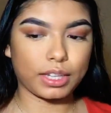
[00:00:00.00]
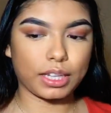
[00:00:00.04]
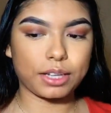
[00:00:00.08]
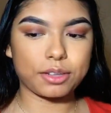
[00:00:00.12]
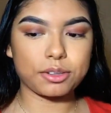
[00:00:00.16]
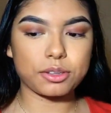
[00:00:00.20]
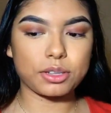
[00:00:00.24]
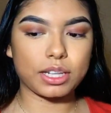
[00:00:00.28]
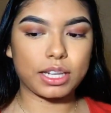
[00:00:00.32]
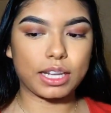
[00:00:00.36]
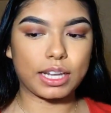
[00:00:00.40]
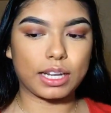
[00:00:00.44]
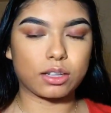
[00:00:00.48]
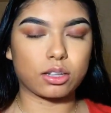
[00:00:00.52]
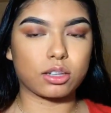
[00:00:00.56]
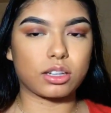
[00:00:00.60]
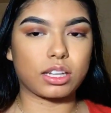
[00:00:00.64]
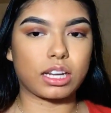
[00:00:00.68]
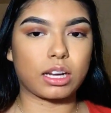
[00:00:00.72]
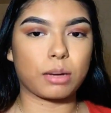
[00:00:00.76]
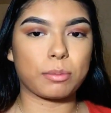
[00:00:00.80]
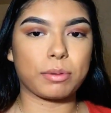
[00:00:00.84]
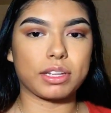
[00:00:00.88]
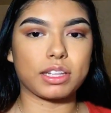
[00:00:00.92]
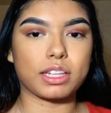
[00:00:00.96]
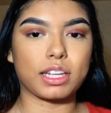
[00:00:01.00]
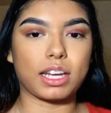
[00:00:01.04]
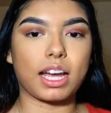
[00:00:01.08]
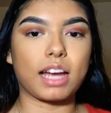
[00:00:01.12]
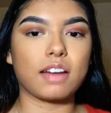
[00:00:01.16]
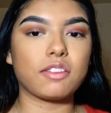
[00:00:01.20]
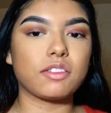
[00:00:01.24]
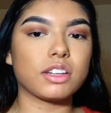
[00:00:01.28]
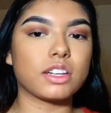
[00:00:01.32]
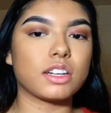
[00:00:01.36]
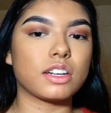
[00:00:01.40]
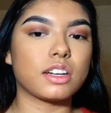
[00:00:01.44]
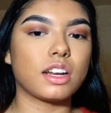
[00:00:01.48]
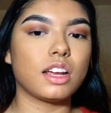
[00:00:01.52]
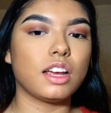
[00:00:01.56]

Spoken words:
that's one thing I don't like about that. I have